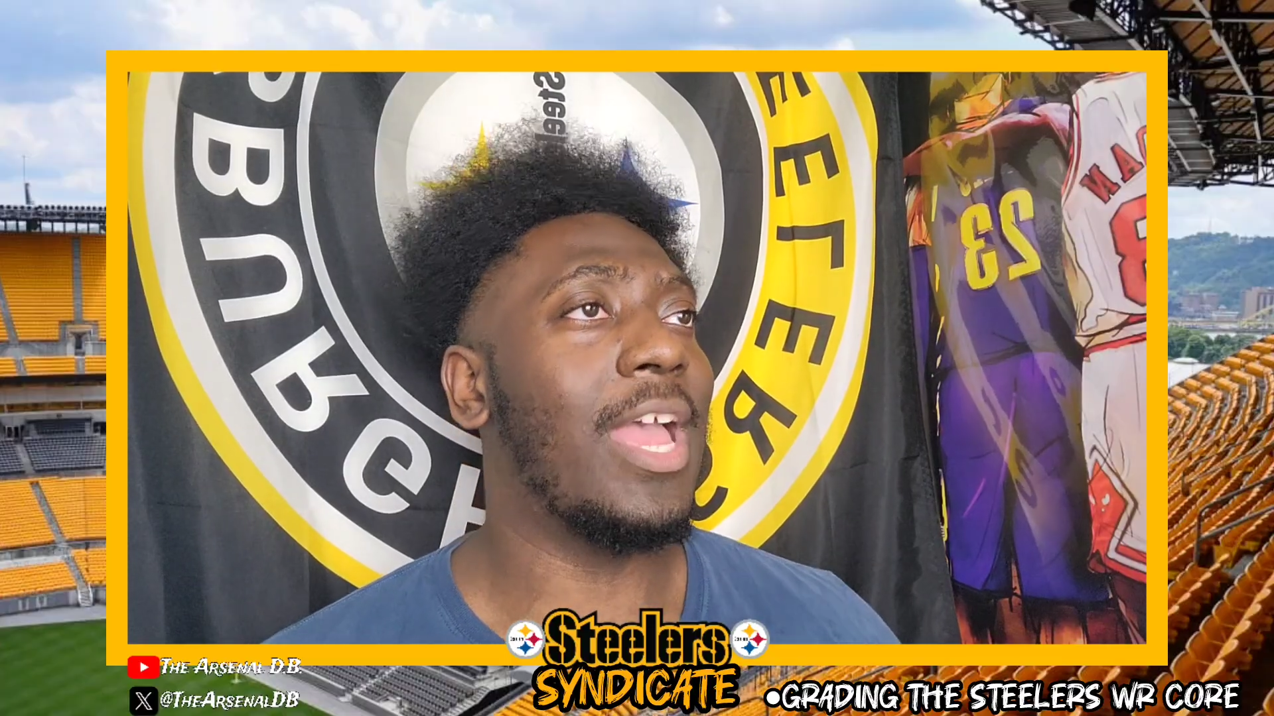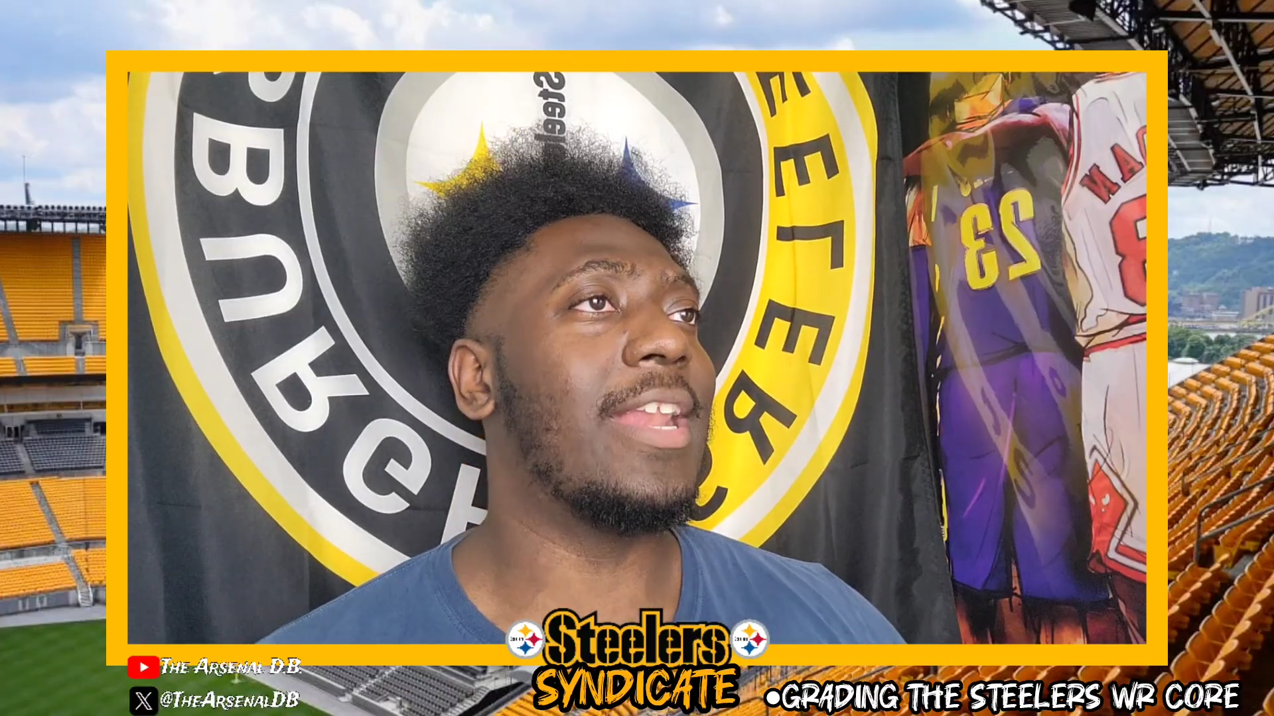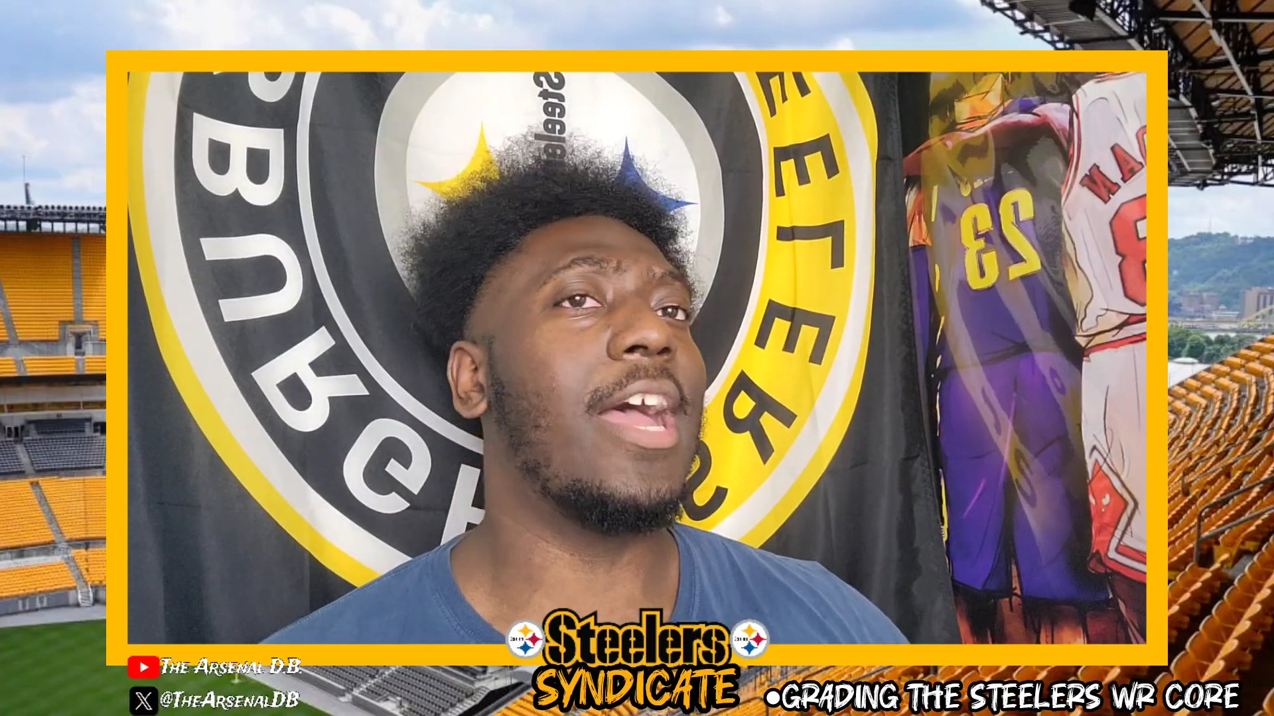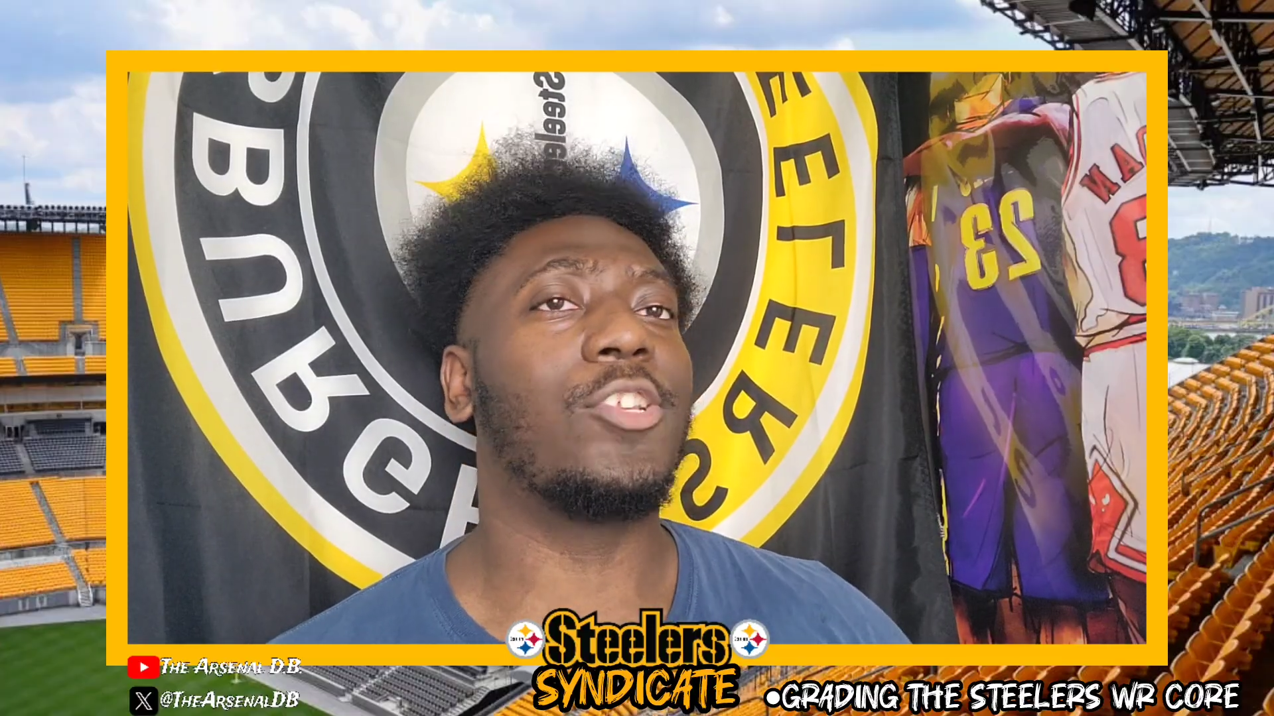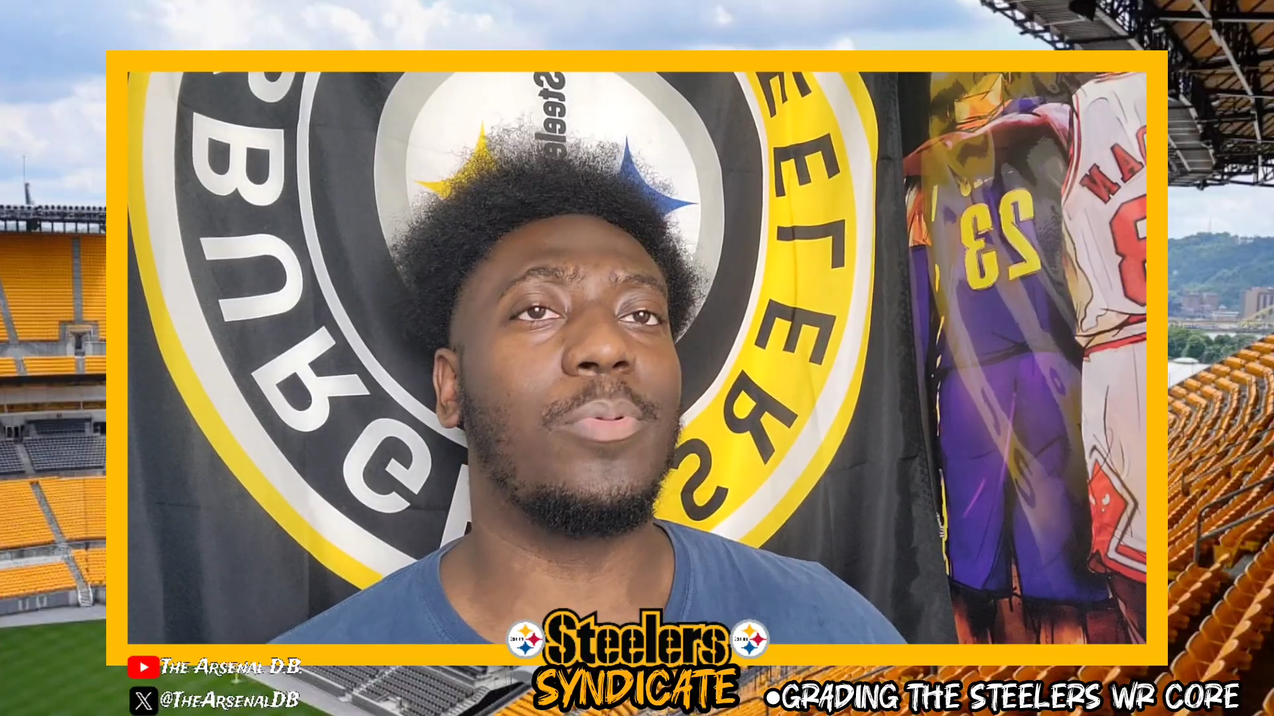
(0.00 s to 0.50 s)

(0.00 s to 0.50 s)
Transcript: had 900